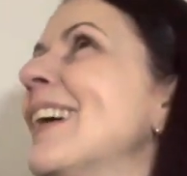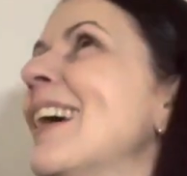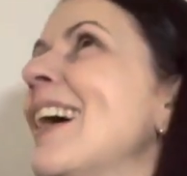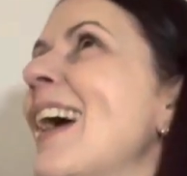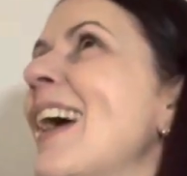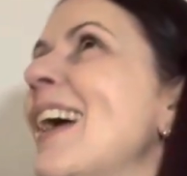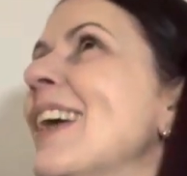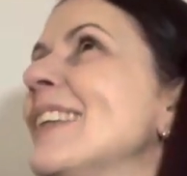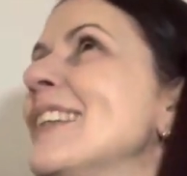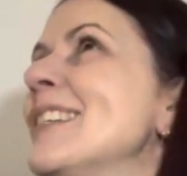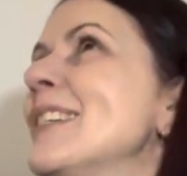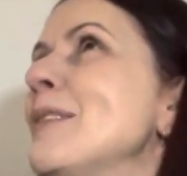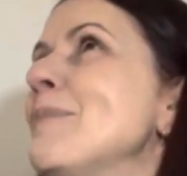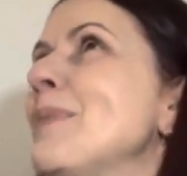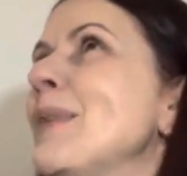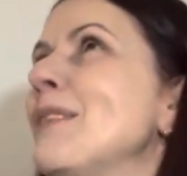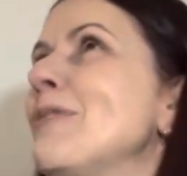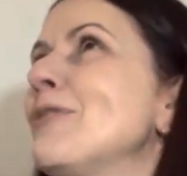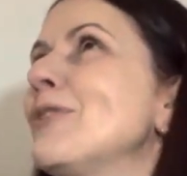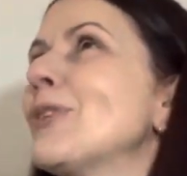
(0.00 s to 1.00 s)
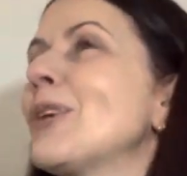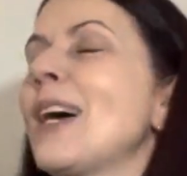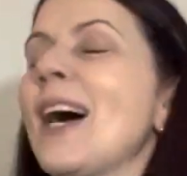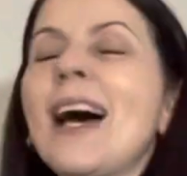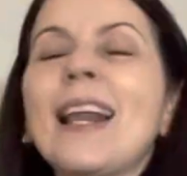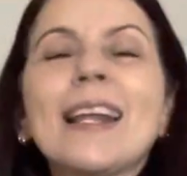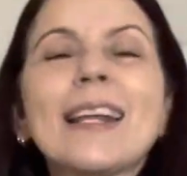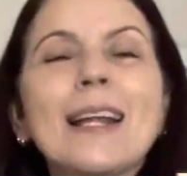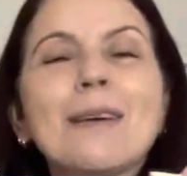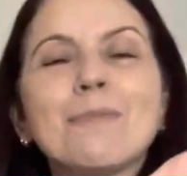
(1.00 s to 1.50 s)
And dip in for
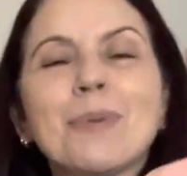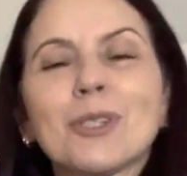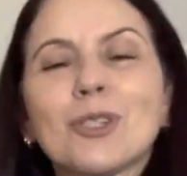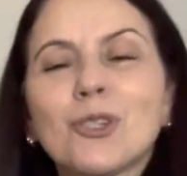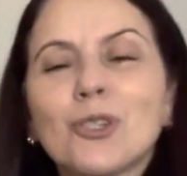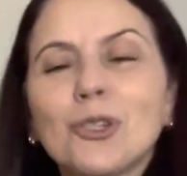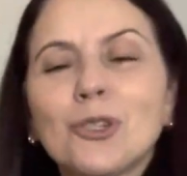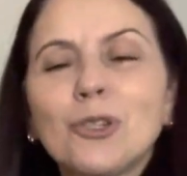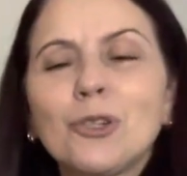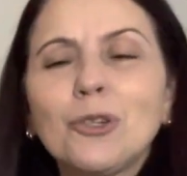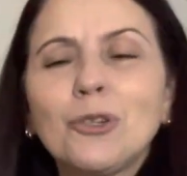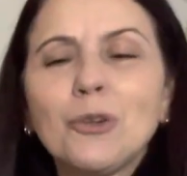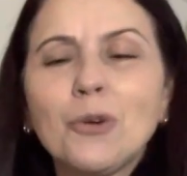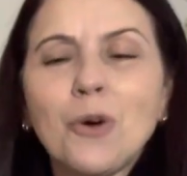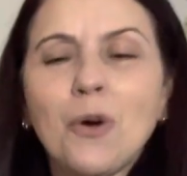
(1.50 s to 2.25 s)
color number 2.